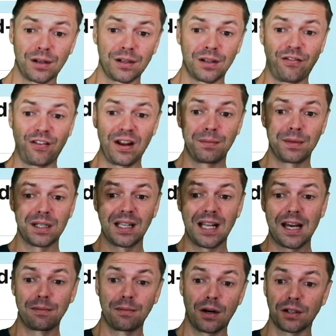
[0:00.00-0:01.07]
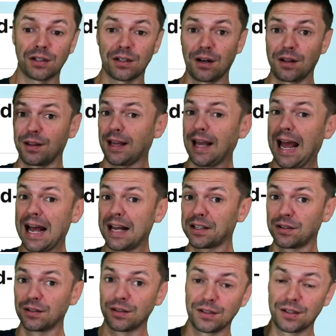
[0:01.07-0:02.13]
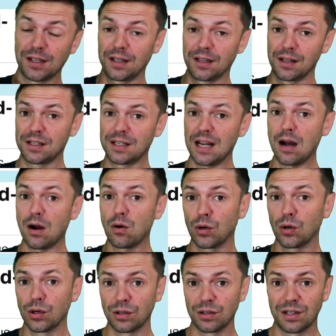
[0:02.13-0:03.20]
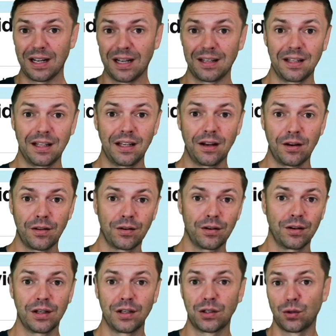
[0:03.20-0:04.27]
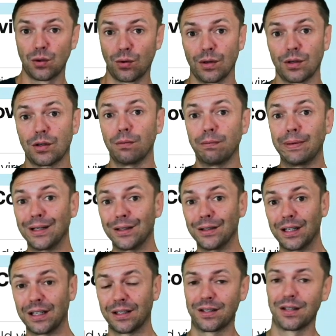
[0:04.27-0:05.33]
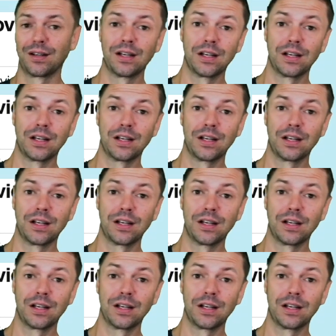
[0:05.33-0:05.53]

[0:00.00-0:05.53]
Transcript: famous landmarks are the castles and the towers and the other historical buildings.